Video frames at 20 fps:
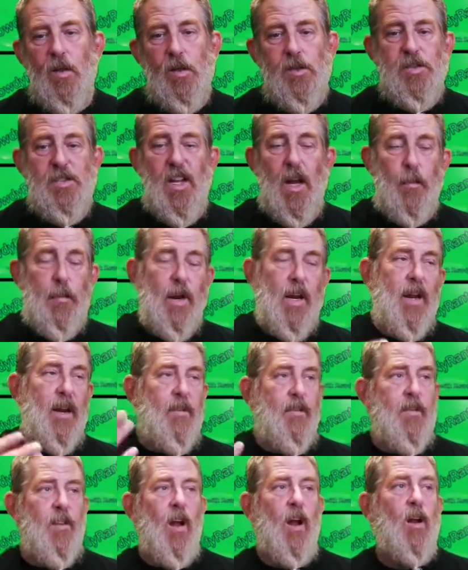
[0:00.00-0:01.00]
Stepping
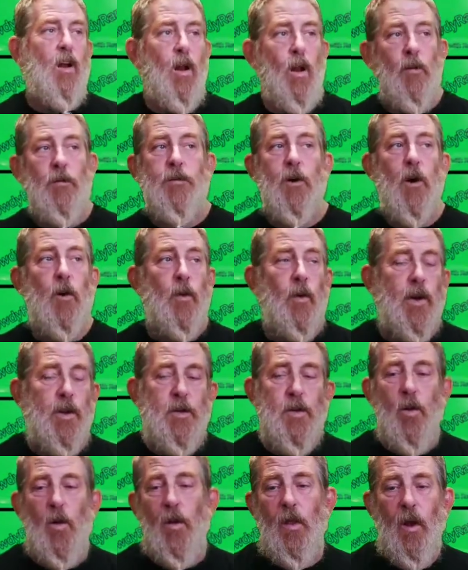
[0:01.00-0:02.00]
in a little further
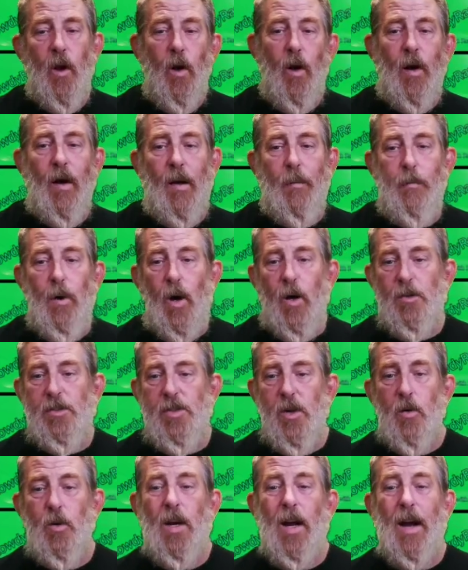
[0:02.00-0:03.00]
into it, though, I'm
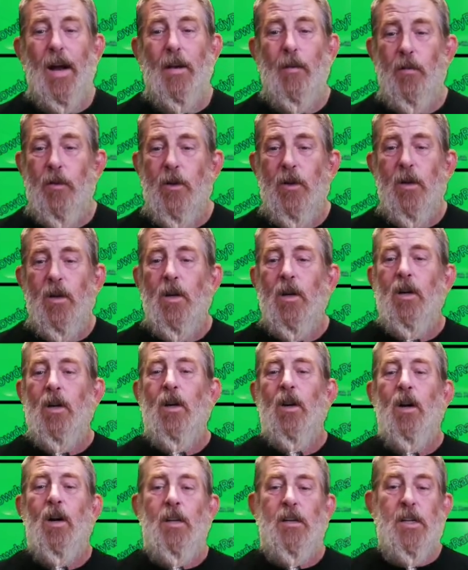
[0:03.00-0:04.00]
also kind of
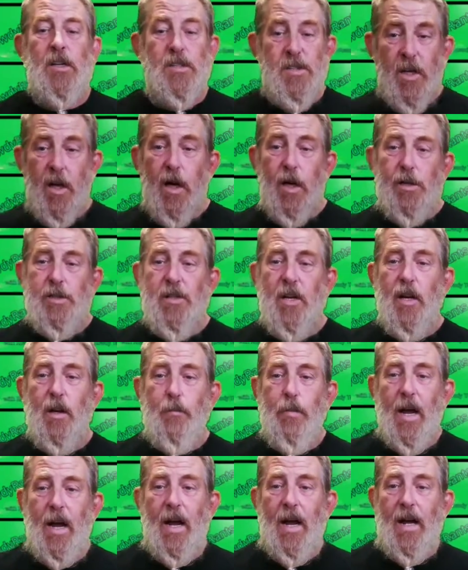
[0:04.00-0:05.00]

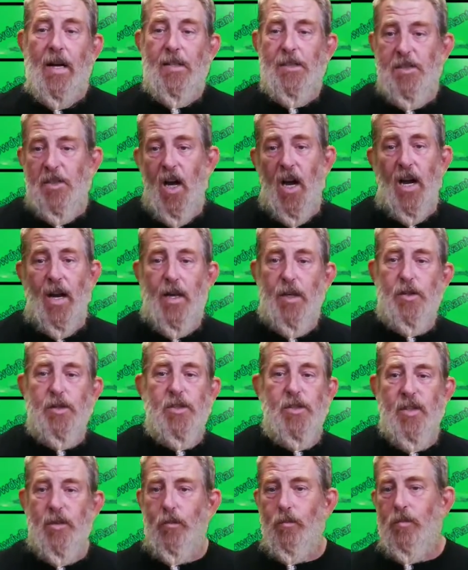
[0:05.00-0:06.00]
disgusted by
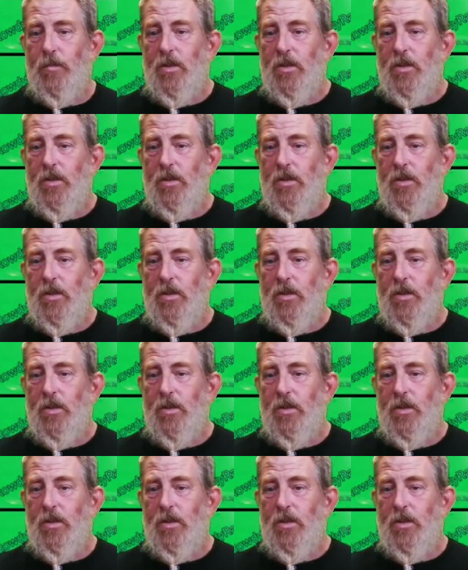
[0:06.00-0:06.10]
science.